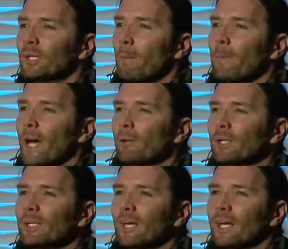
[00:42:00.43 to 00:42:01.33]

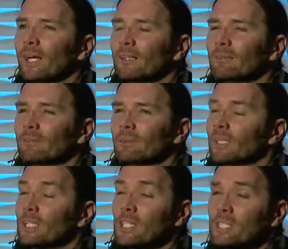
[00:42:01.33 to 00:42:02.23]
Maui, and
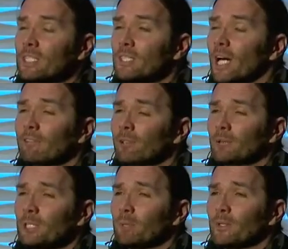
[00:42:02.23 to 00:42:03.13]
she's the dolphin
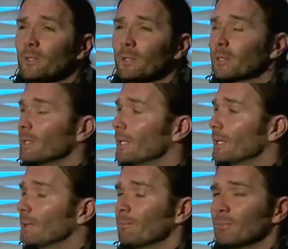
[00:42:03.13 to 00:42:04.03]
whisperer.
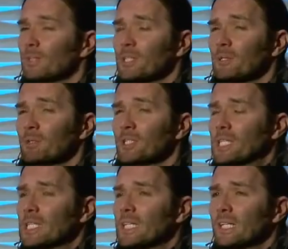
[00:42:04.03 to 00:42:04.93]
She would
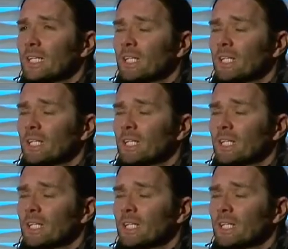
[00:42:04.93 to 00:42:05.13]
sing,